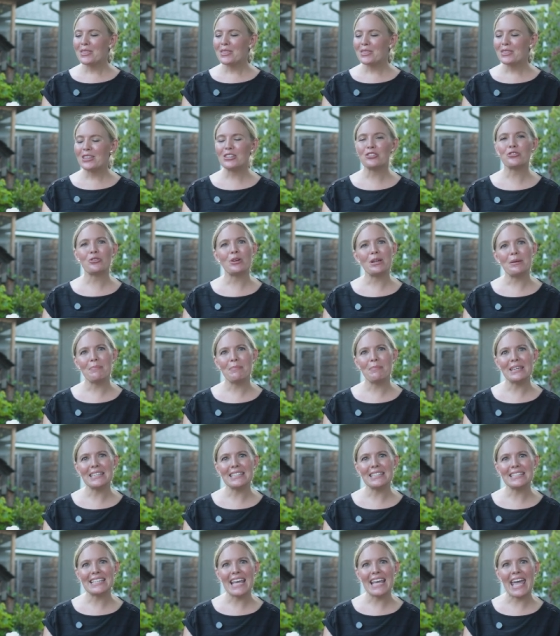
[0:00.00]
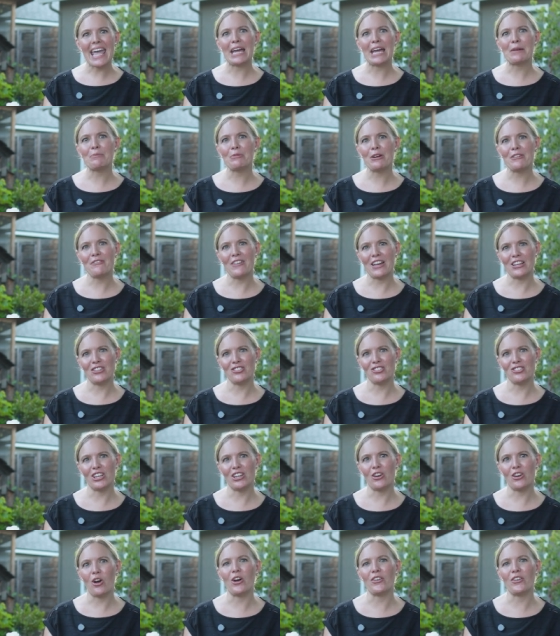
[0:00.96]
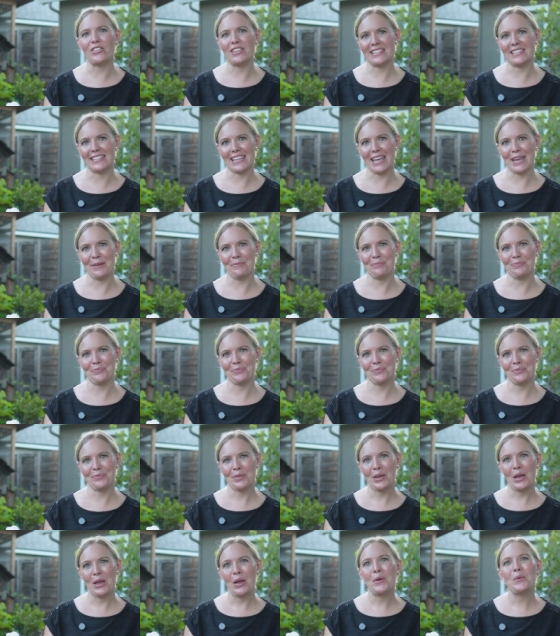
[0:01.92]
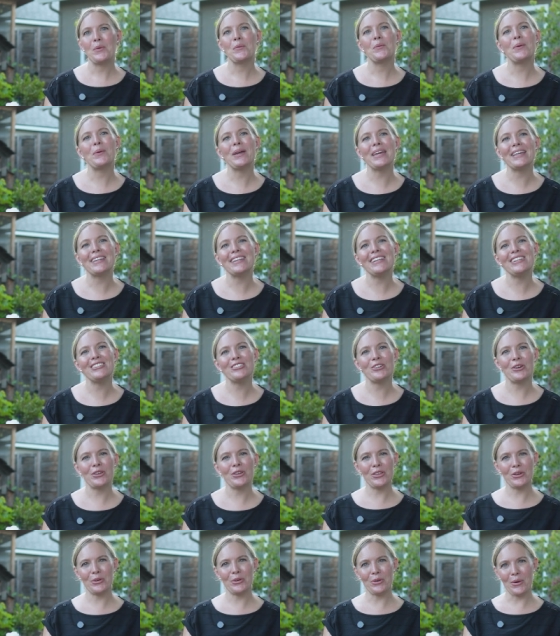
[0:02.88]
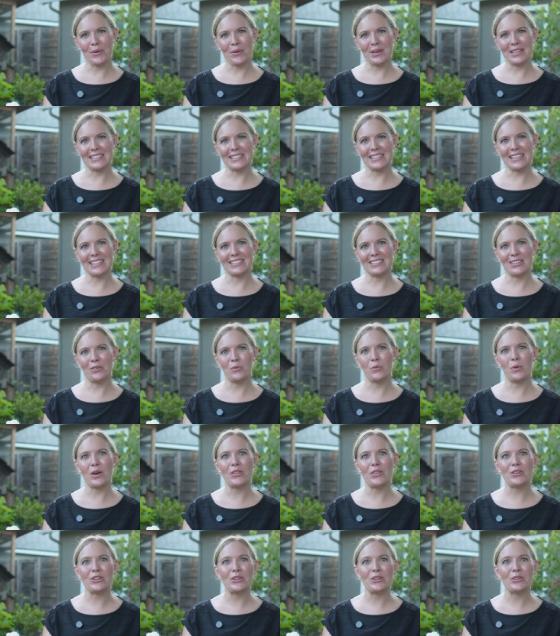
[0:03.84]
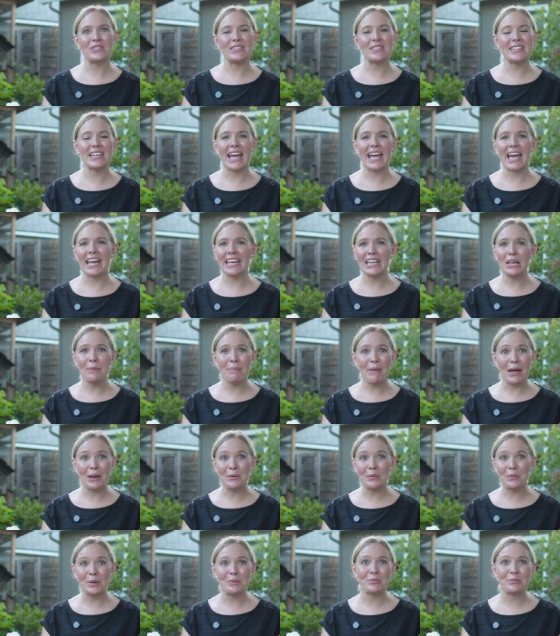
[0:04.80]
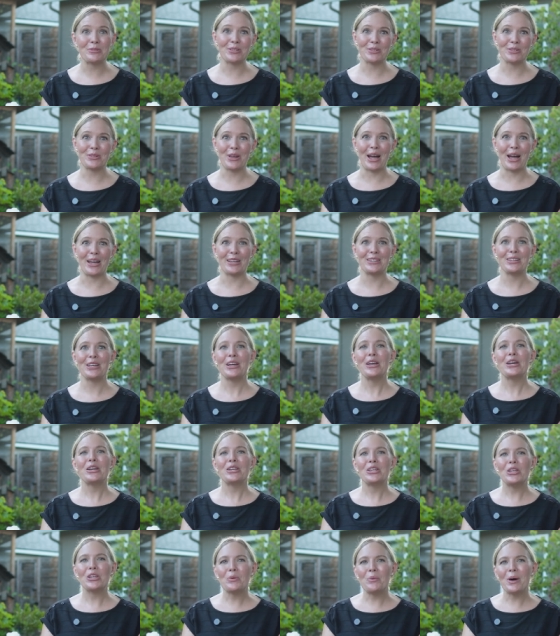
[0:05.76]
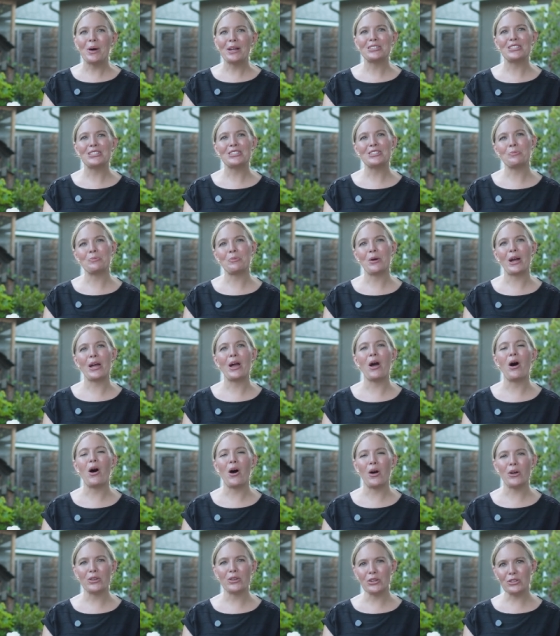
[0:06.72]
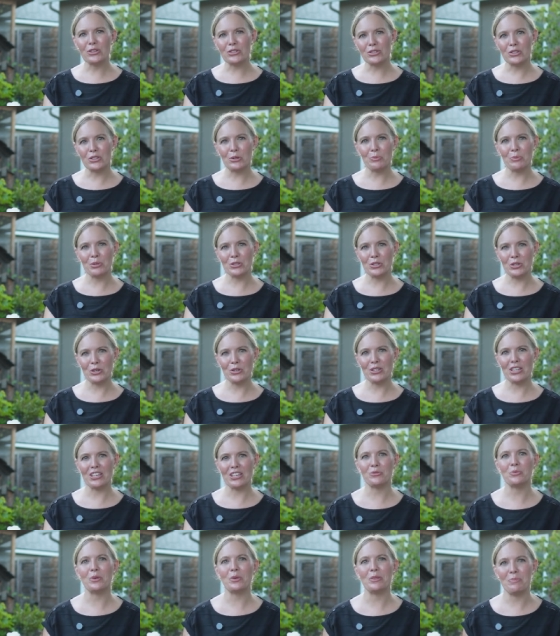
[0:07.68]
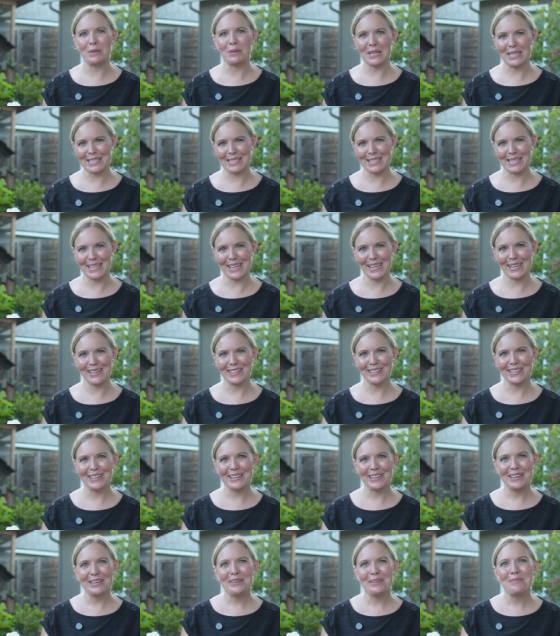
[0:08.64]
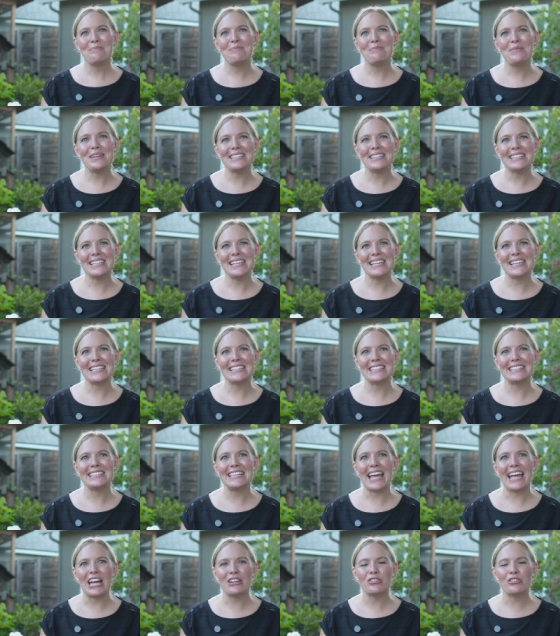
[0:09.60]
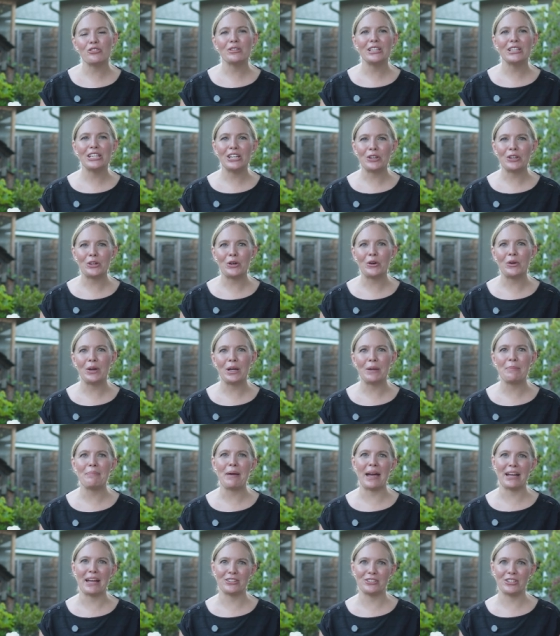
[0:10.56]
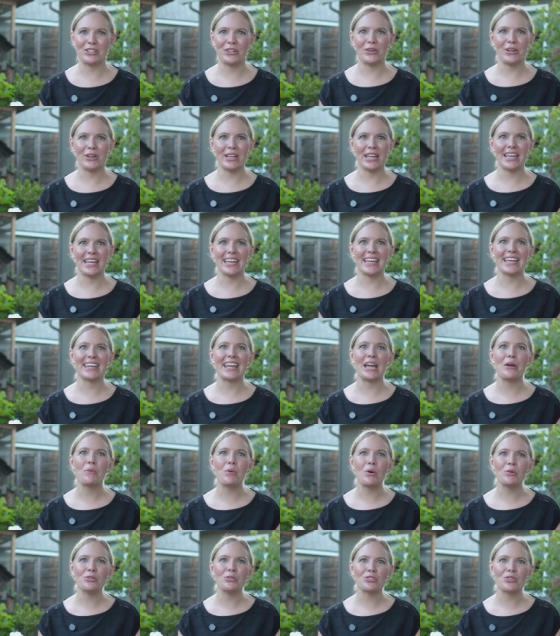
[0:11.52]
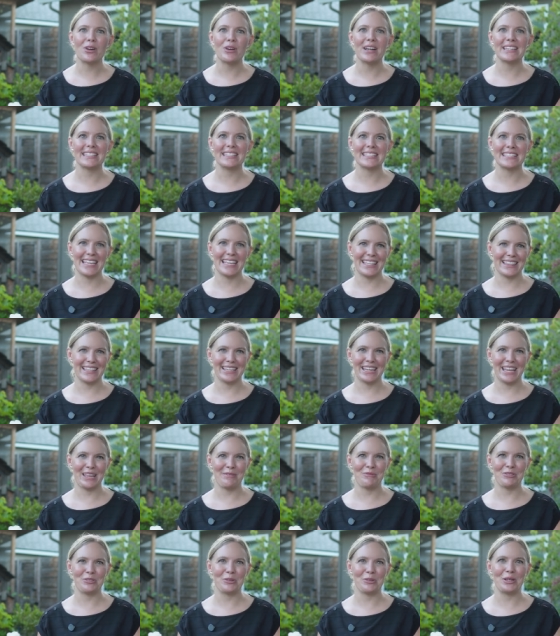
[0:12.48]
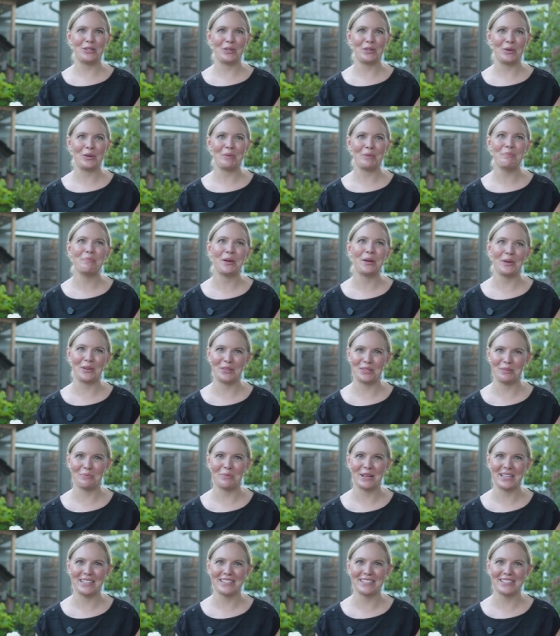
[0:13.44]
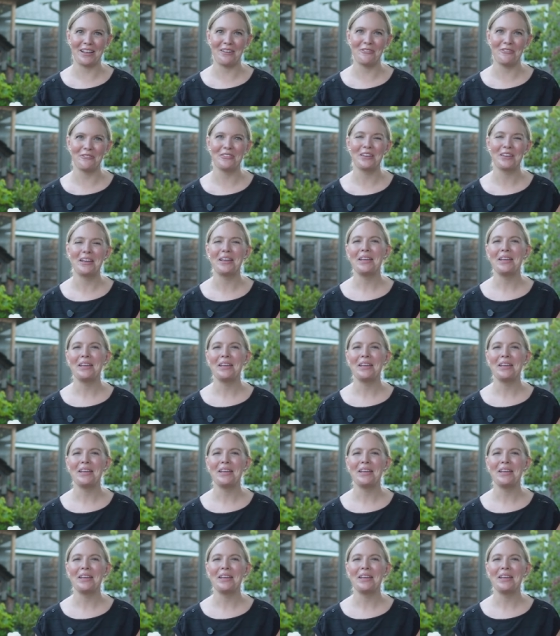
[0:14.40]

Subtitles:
The treatment and prevention are the same. Weekly during the growing season, whether you see any budworms or not, you'll want to spray all your Supertunias with BT. BT is naturally occurring bacteria, and I won't try to say the name so I don't embarrass myself.